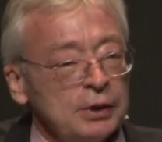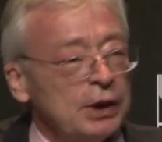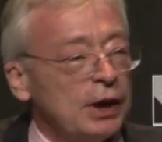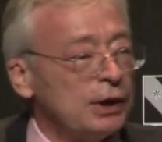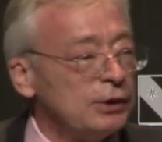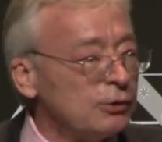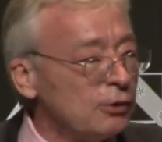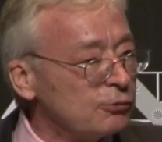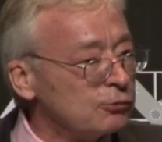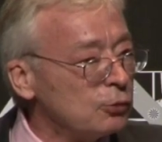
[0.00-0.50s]

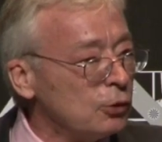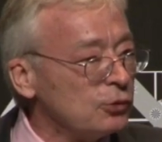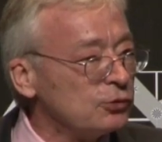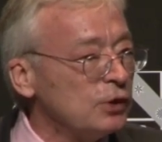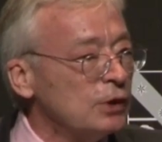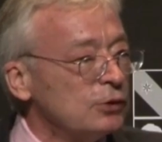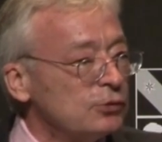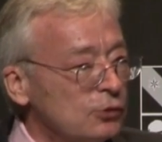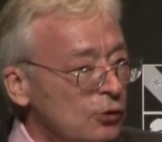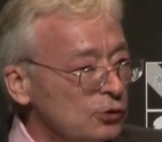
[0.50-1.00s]
and of course,
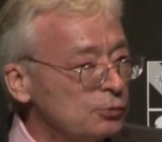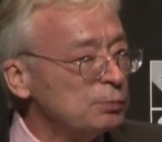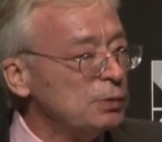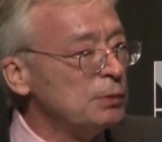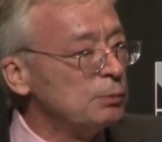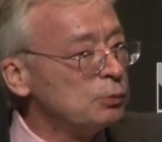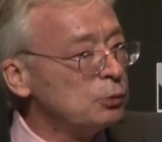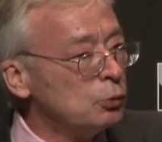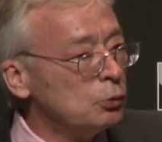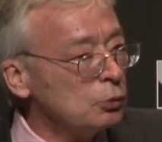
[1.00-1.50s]
those
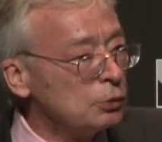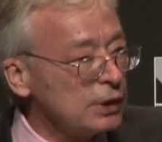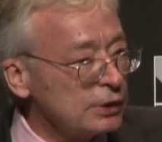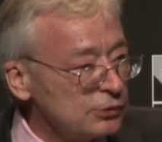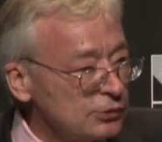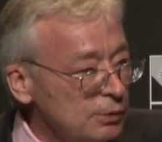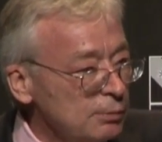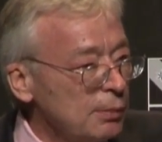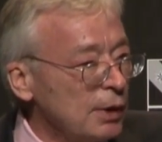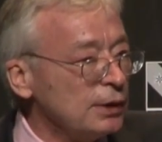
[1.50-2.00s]
people who
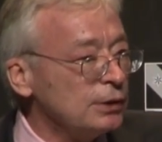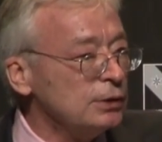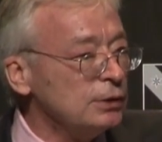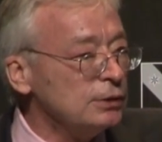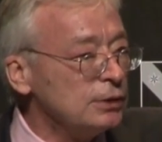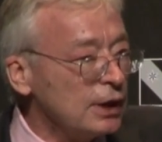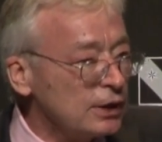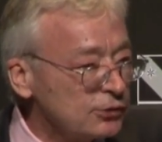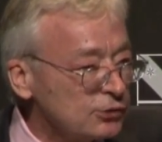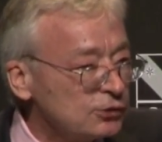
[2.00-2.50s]
get the money
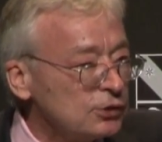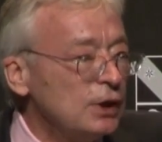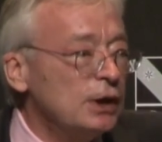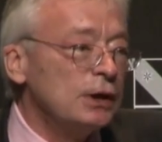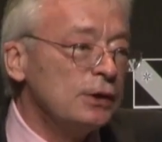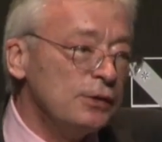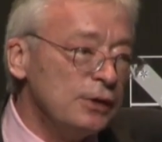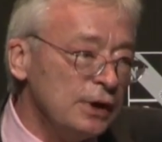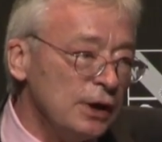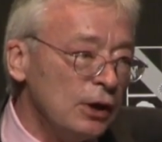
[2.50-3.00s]
next,
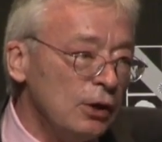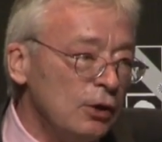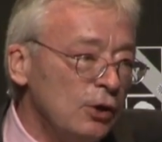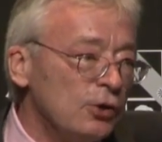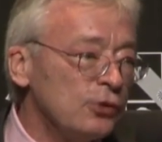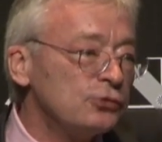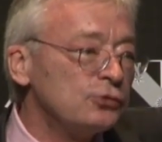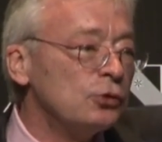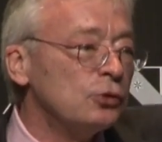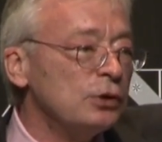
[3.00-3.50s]
they are
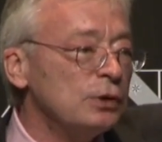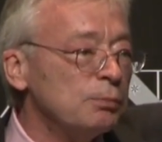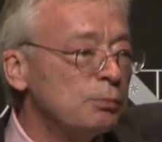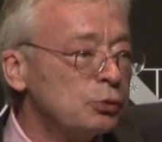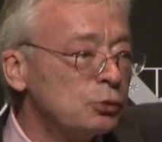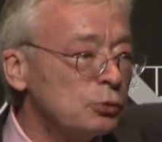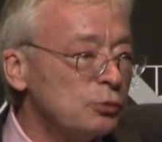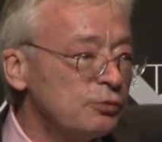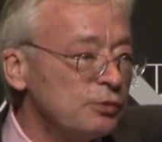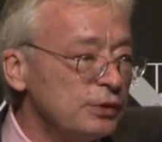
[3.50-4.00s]
also
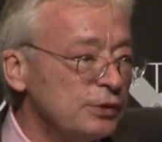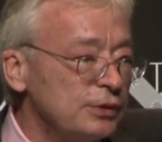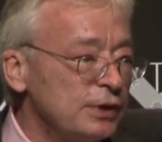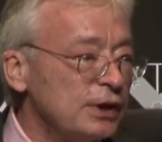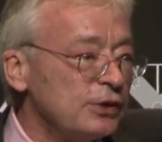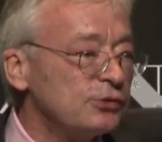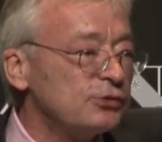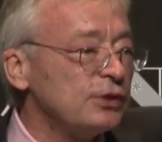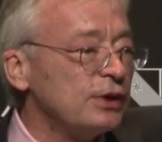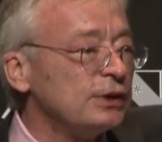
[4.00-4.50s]
improving
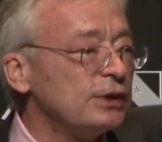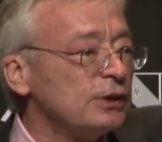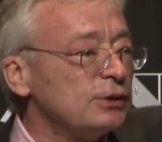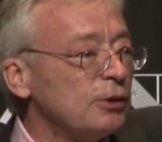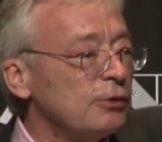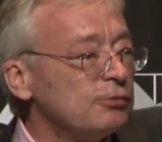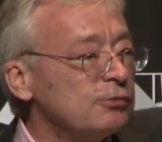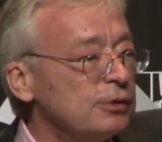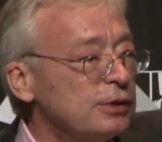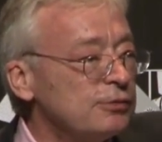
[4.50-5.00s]
their standard
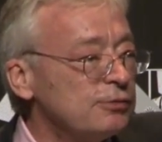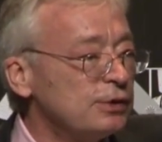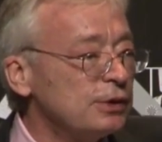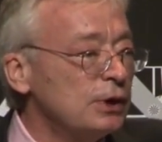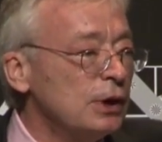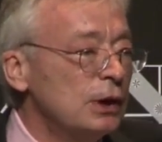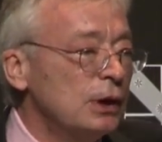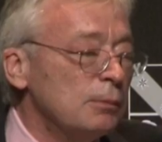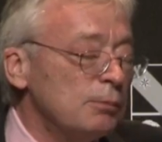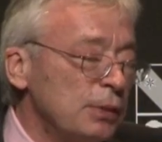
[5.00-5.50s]
of living,
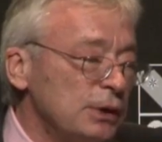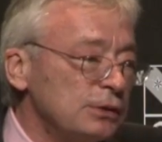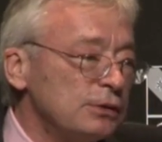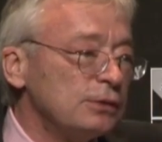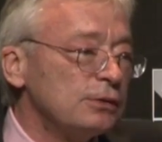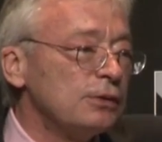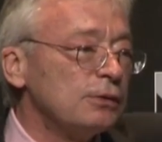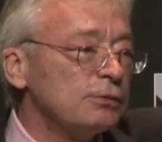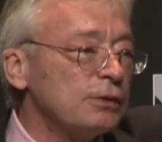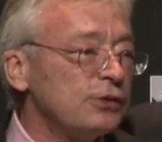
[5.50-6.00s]
but
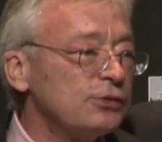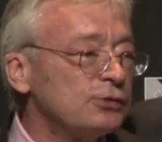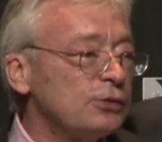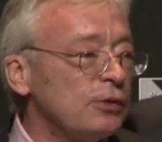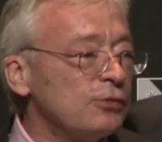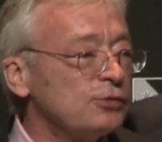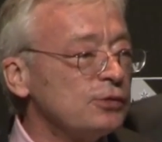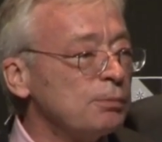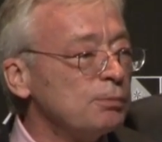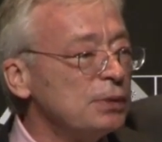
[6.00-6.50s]
the rest
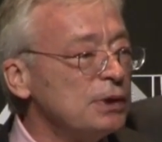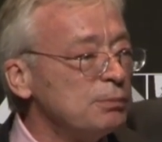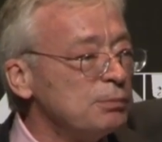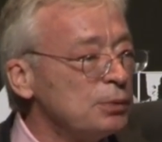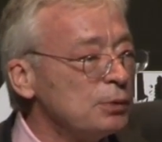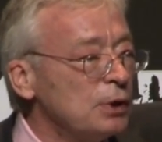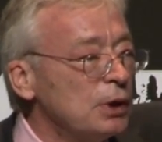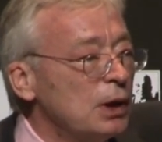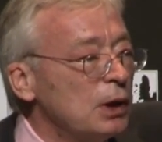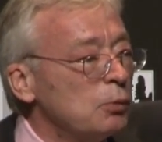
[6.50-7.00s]
of the
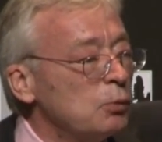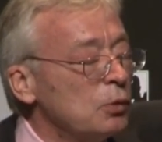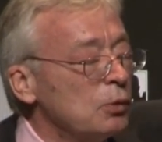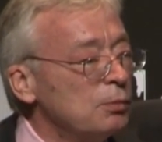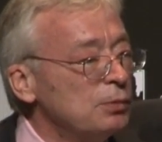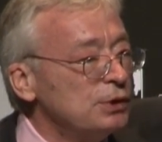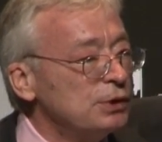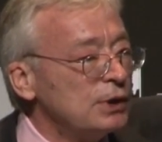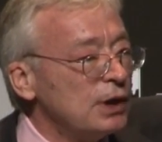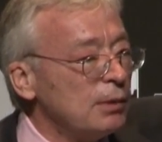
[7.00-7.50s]
people will
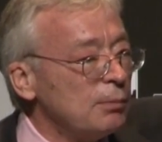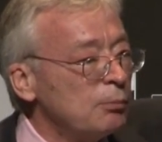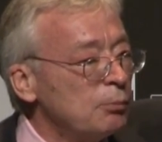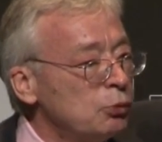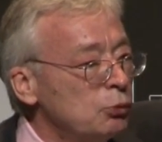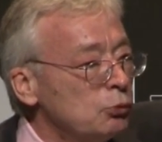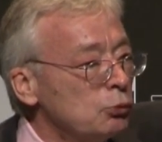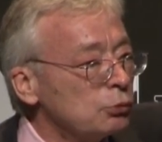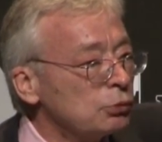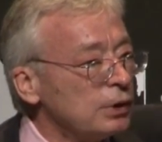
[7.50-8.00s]
become
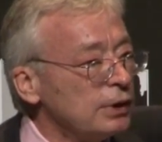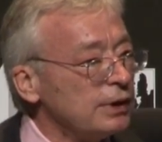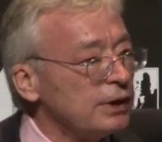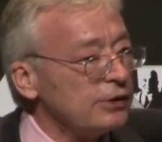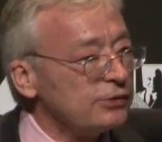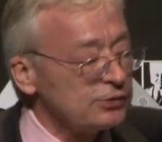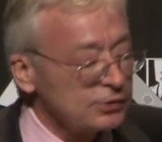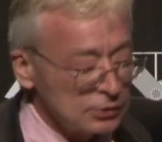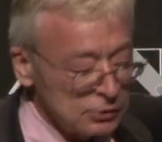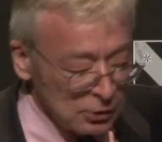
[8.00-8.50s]
poorer
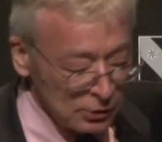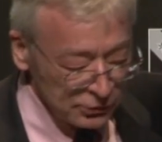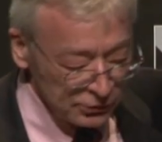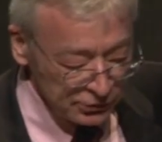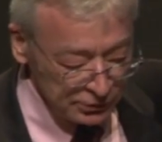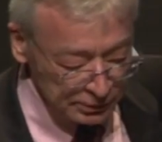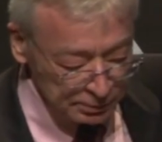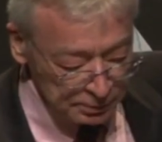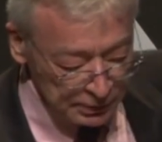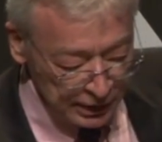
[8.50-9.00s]
as
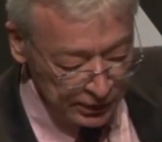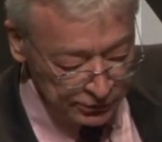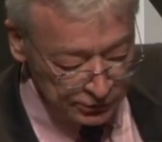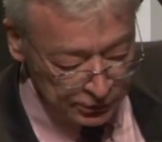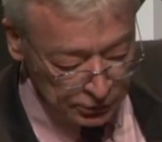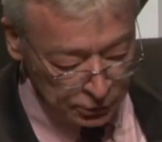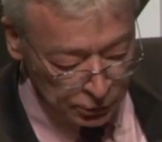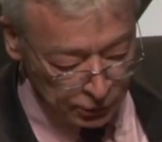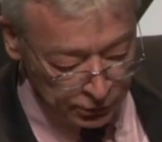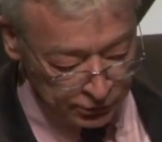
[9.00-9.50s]

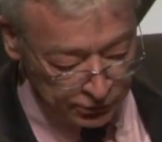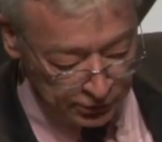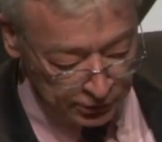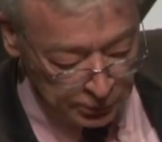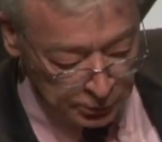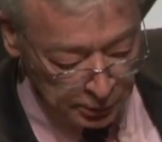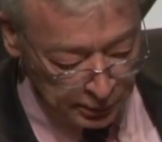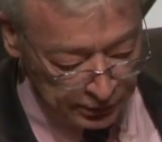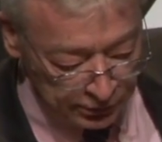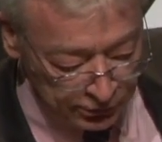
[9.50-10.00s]
a
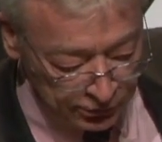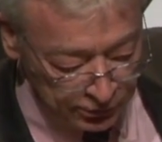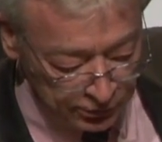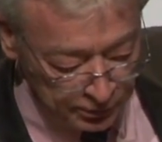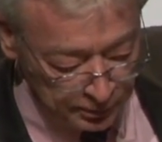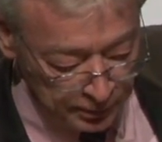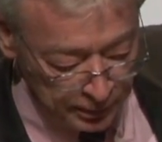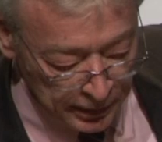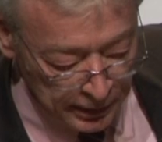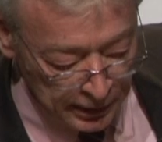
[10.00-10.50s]
consequence.
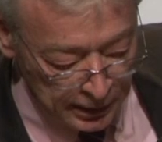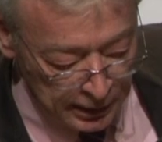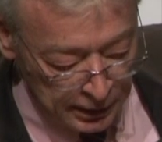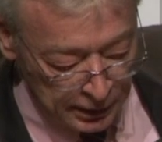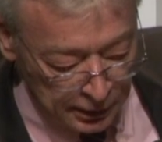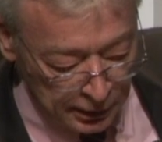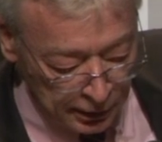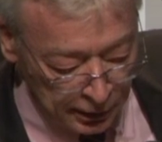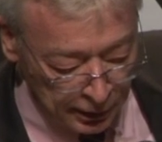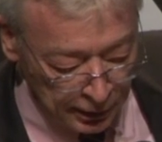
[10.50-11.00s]

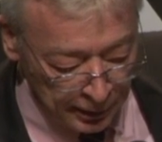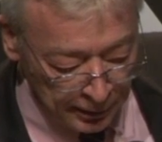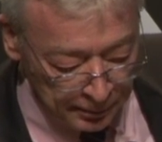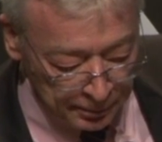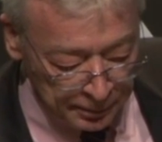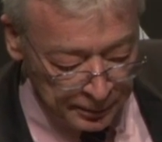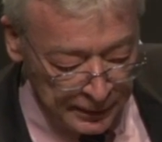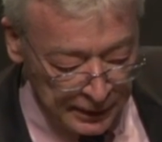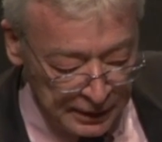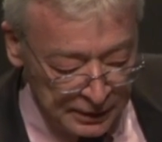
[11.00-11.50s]

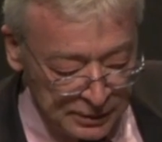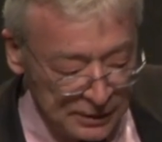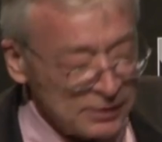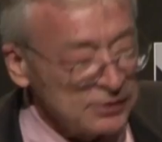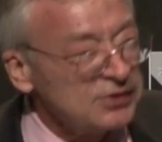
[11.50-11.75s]
That